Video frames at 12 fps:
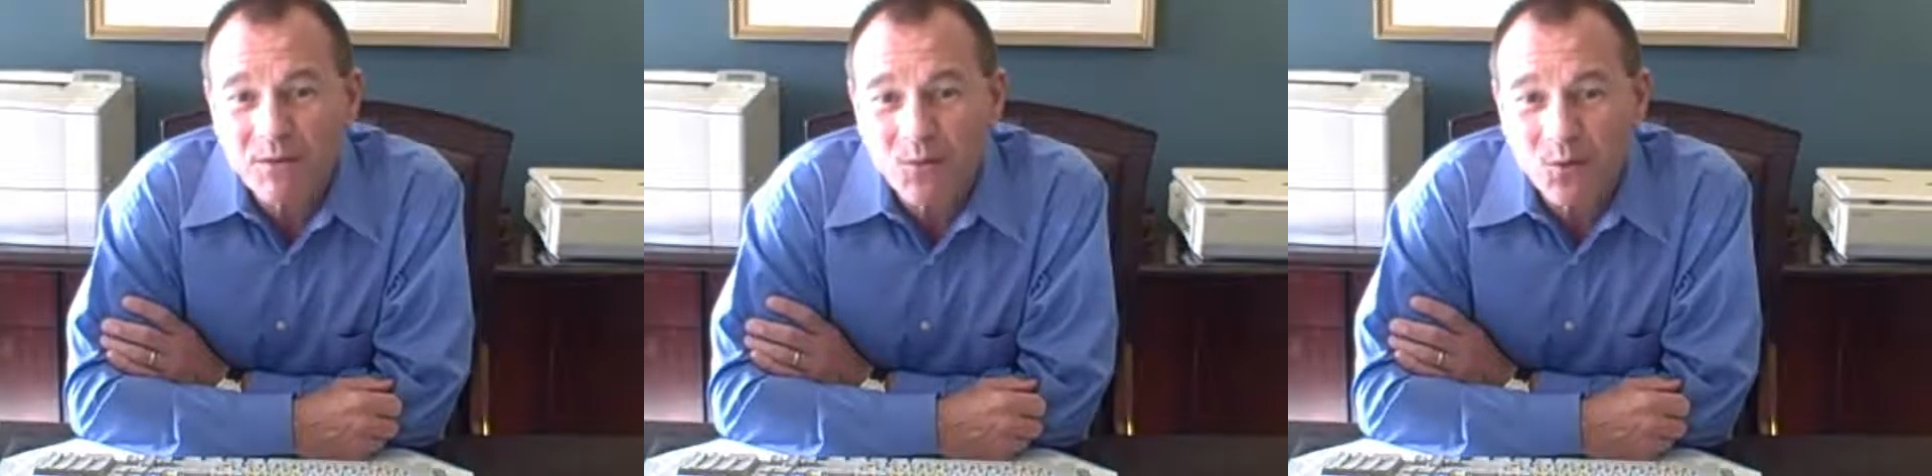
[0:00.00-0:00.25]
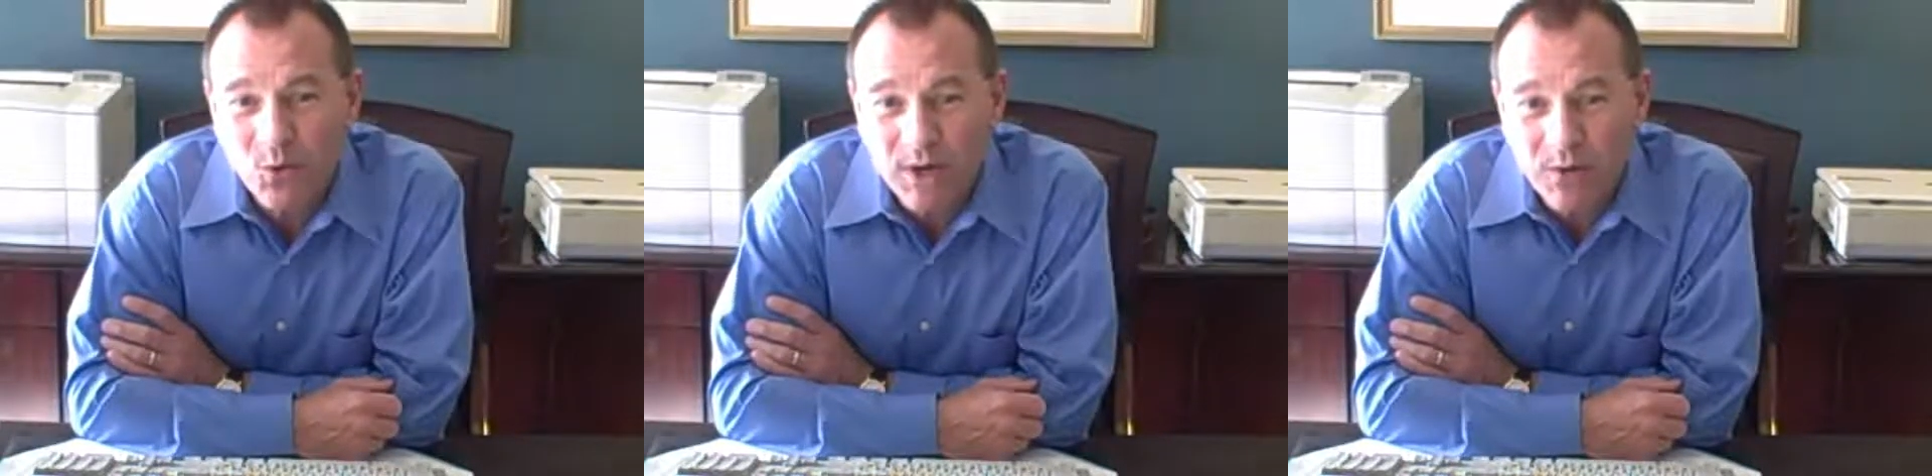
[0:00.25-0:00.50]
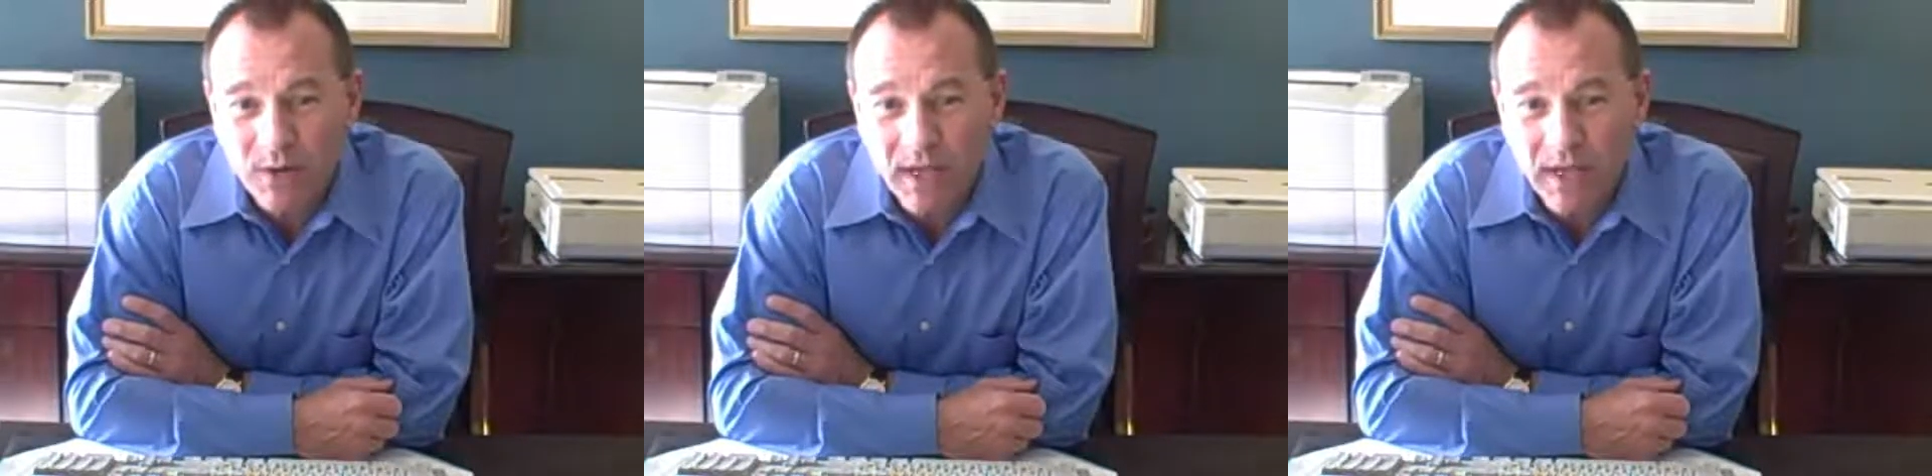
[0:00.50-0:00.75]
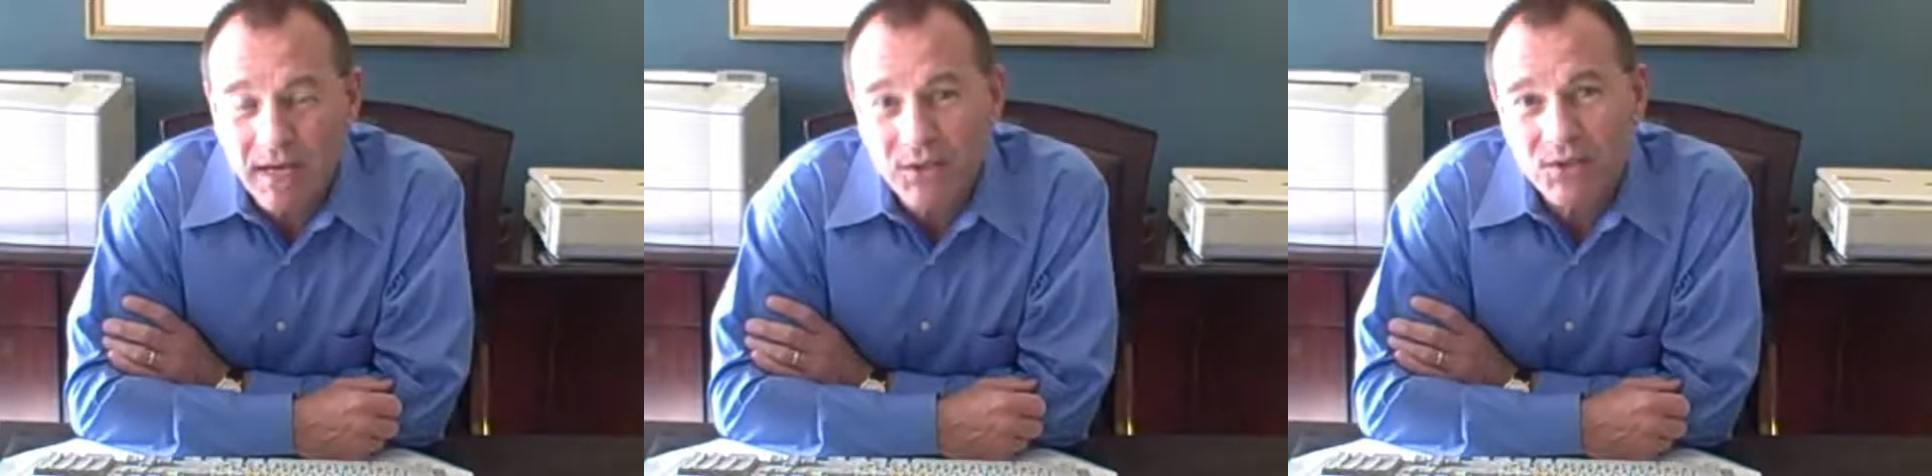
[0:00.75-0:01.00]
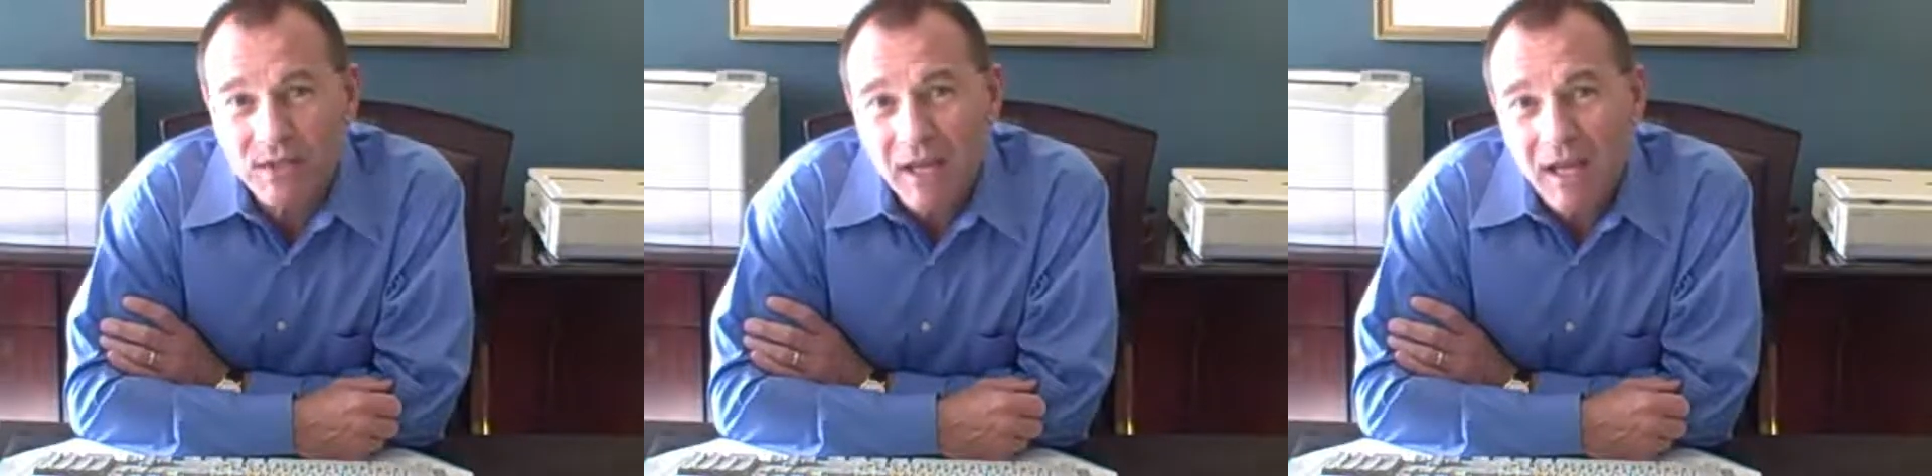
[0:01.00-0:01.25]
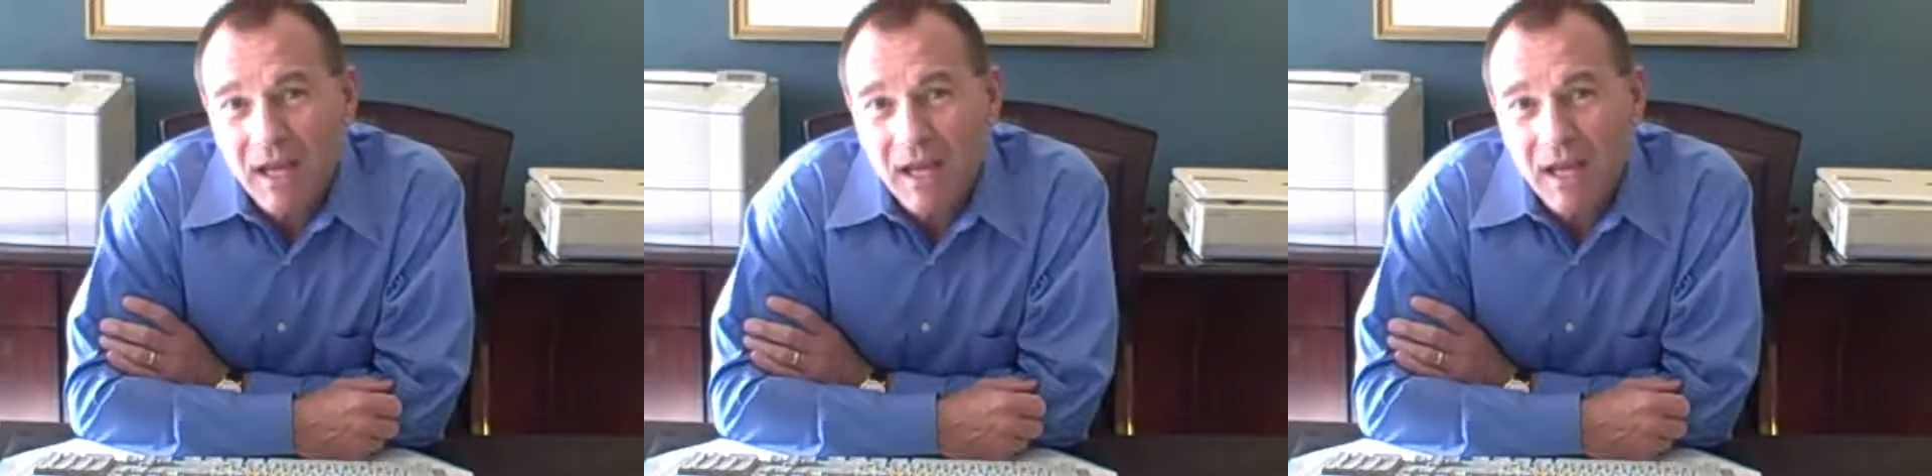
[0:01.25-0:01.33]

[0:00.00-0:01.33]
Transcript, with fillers: for your case.